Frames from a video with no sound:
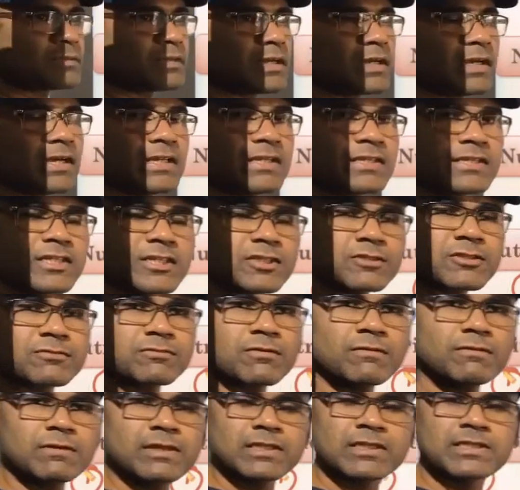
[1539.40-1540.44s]
In this
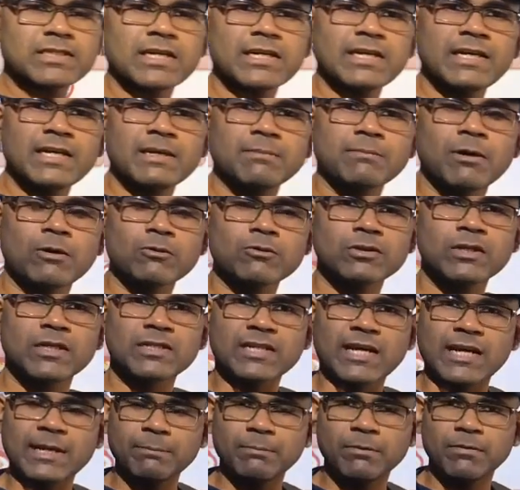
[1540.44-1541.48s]
we will study about the
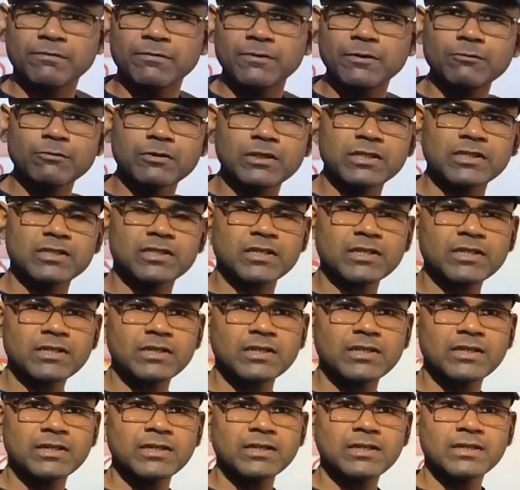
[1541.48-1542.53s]
type of
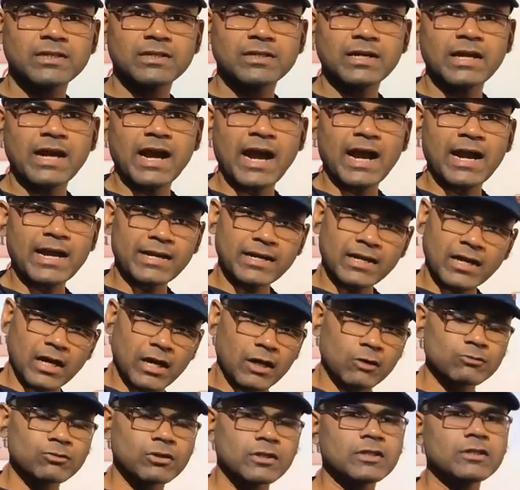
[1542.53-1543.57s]
nutrition and
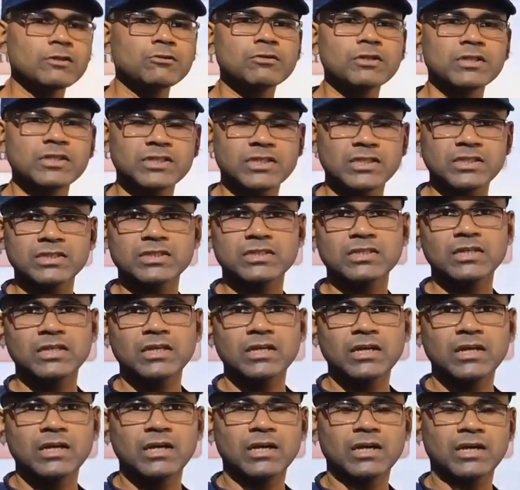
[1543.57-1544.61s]
how the
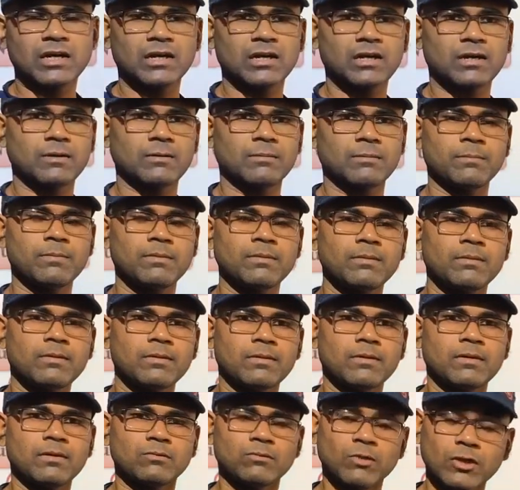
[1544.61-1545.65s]
nutrition,
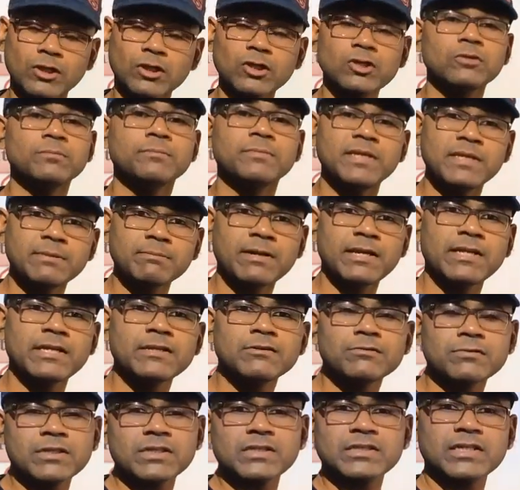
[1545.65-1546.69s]
what do you mean by
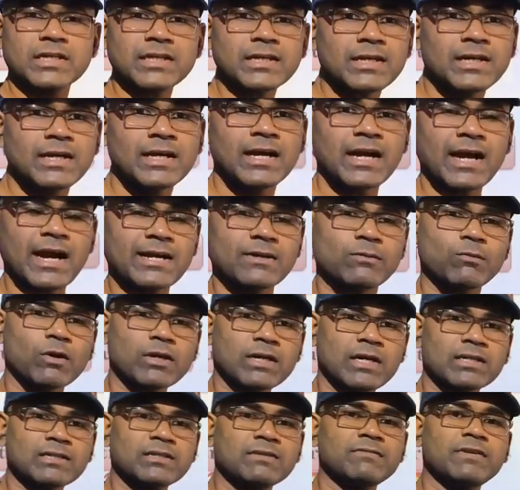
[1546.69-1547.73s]
nutrition and
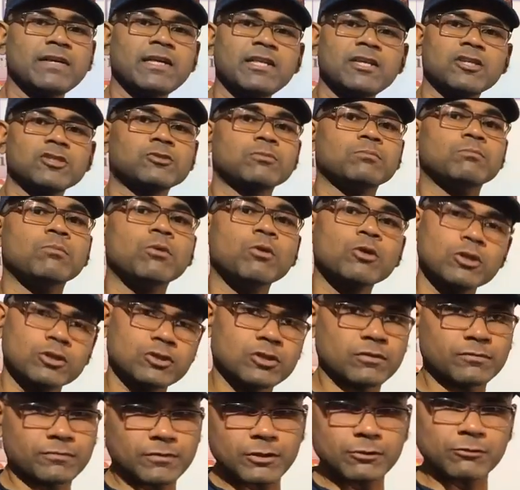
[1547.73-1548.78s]
what are the various modes
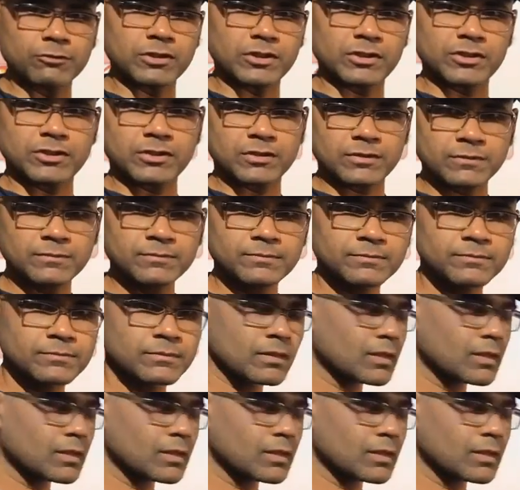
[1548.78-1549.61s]
of nutrition.